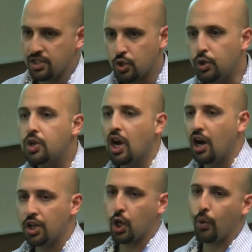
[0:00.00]
So you
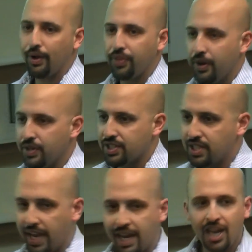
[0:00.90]
can't go out there and
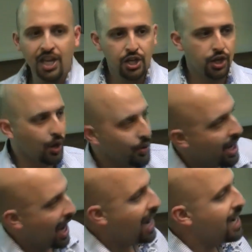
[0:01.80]
say,
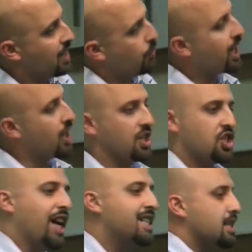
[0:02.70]
hey, we're going to
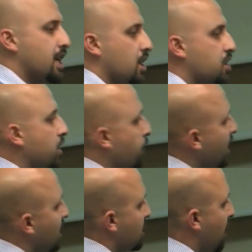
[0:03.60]
change the culture and
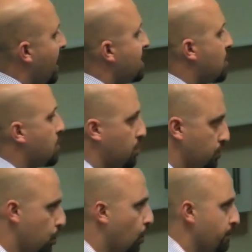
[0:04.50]
we're going to change social
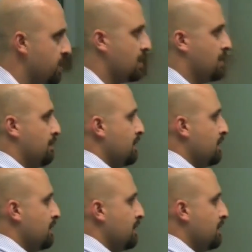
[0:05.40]
norms.